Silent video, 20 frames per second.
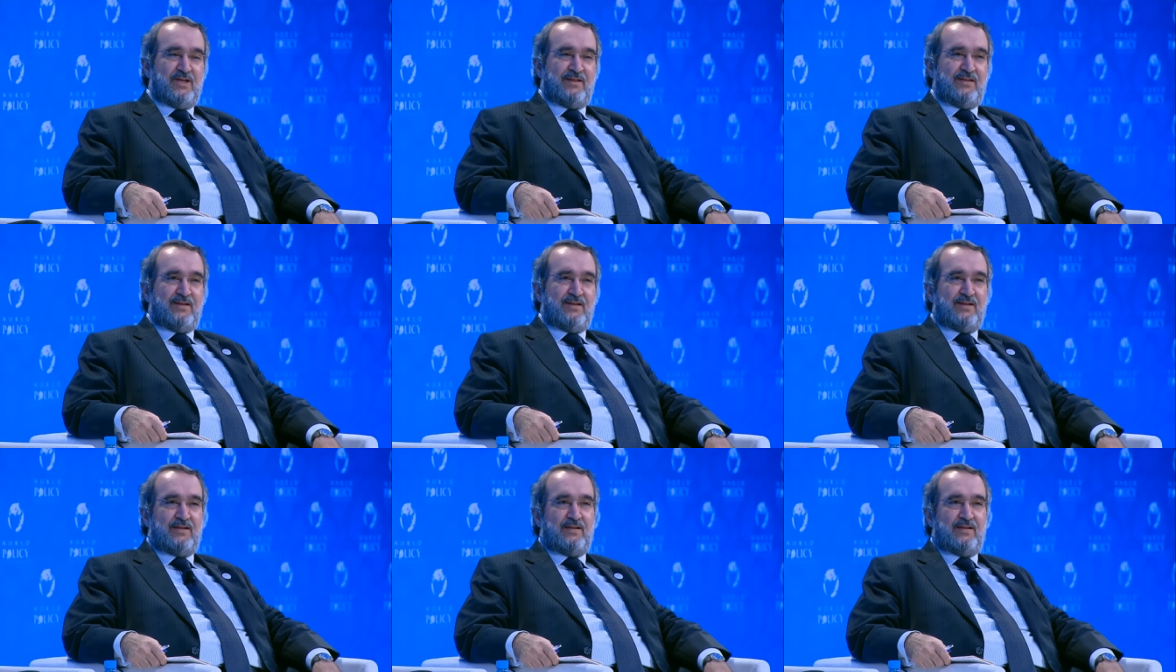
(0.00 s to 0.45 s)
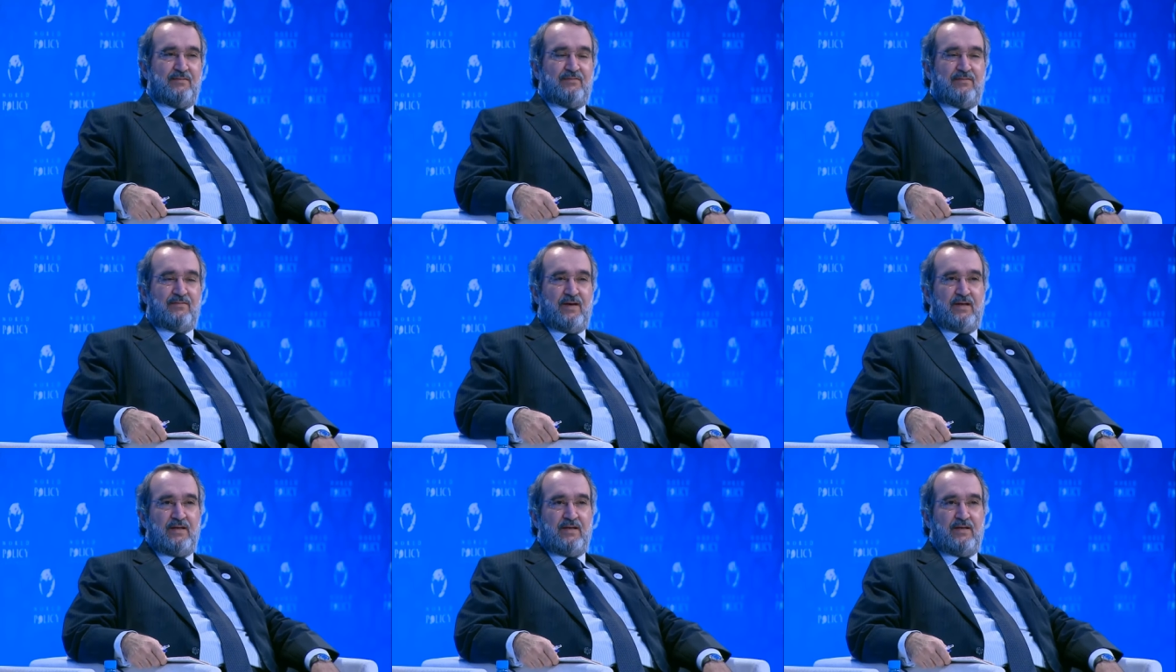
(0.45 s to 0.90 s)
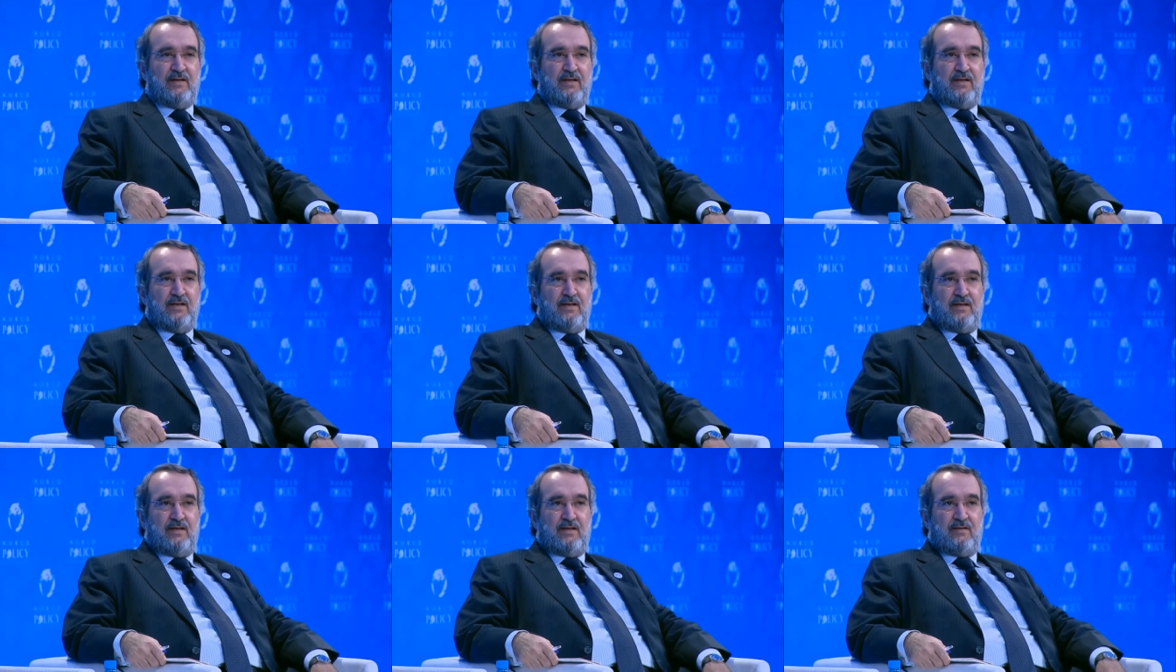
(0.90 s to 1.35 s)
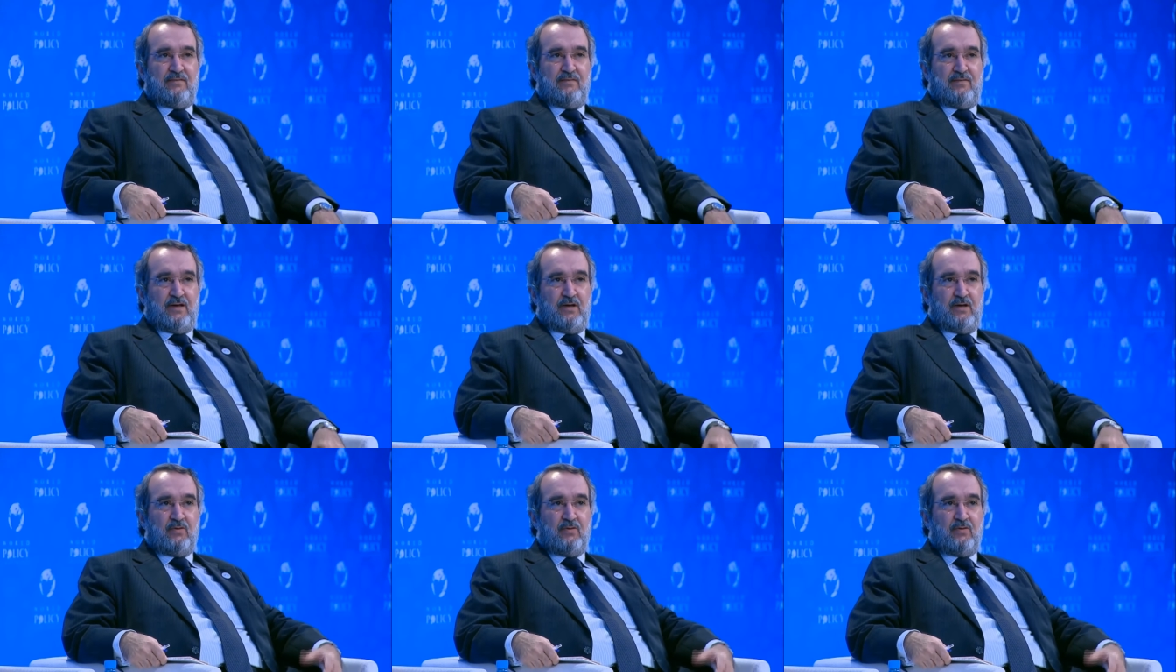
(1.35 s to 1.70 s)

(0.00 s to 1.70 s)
I think if I